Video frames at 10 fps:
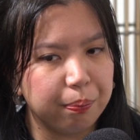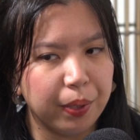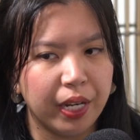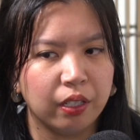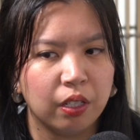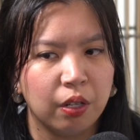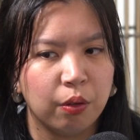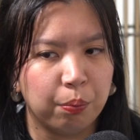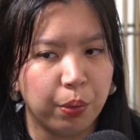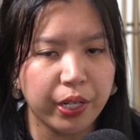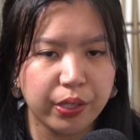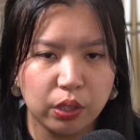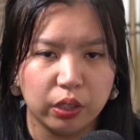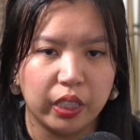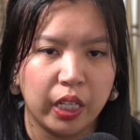But
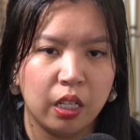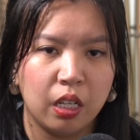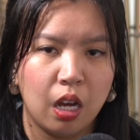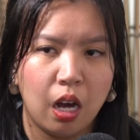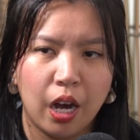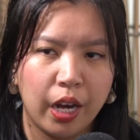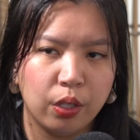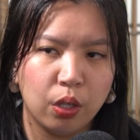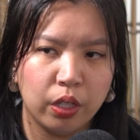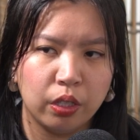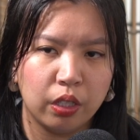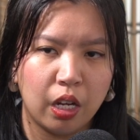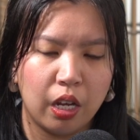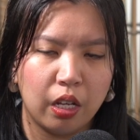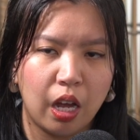personally, I don't.
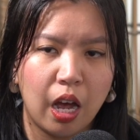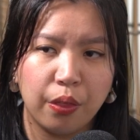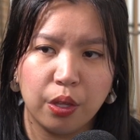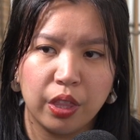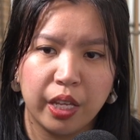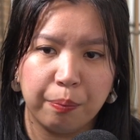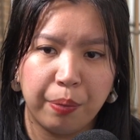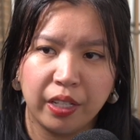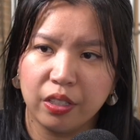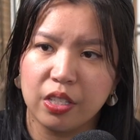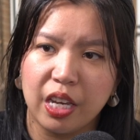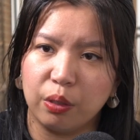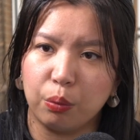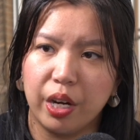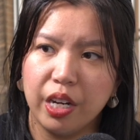Other than Paint the
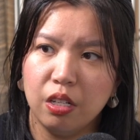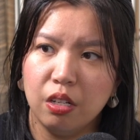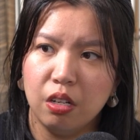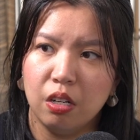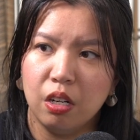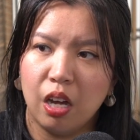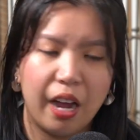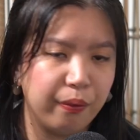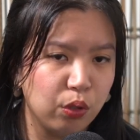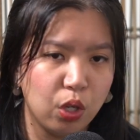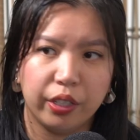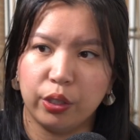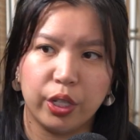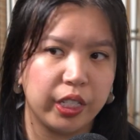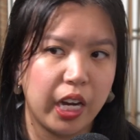Town Red, I've not
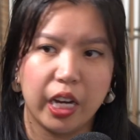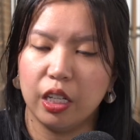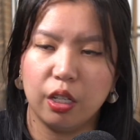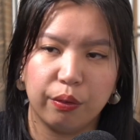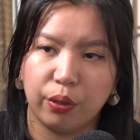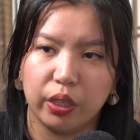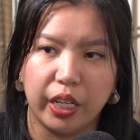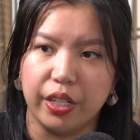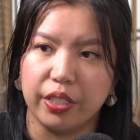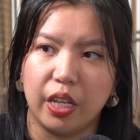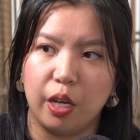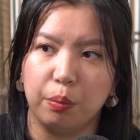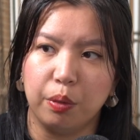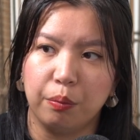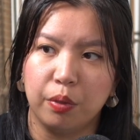heard any of her latest album.